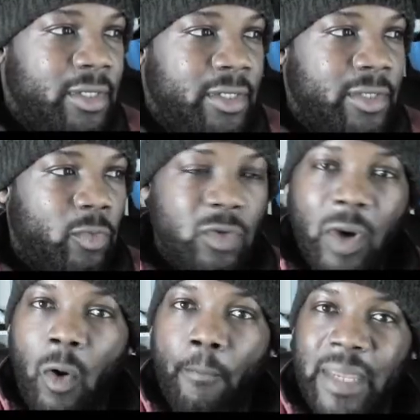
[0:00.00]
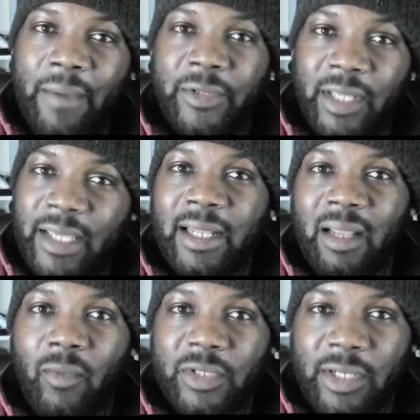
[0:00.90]
we won't be able to get them
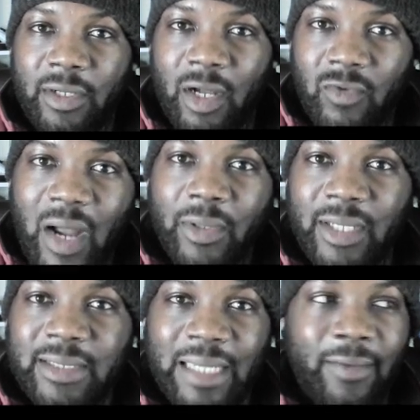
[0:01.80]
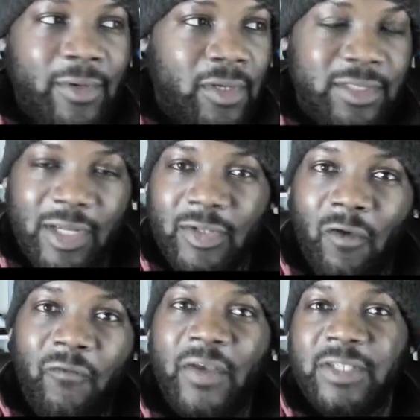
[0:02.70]
within our routing table because they're not
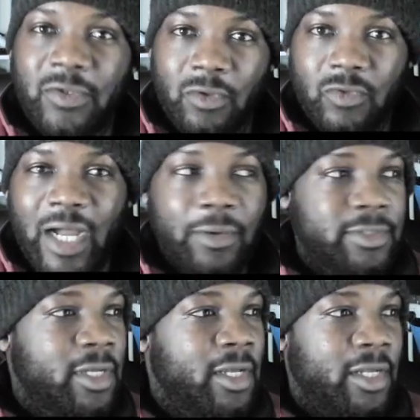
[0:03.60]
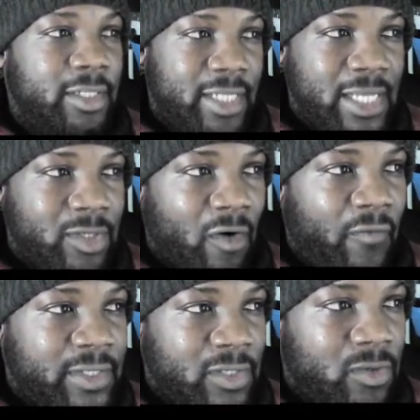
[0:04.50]
physical routes. These are
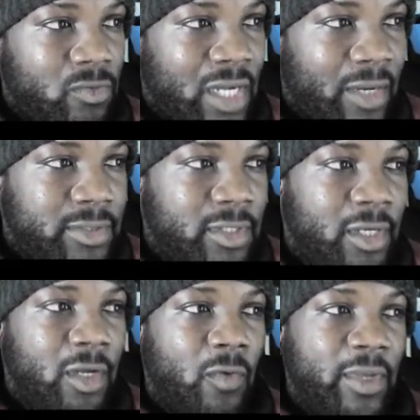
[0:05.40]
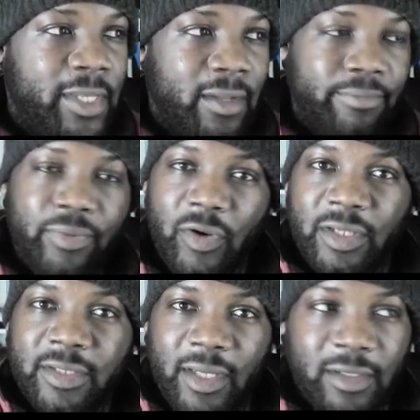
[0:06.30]
physical routes. We can print
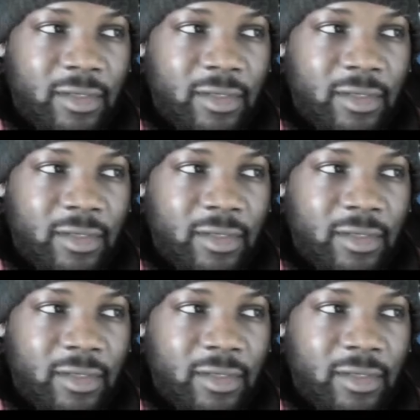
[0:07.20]
a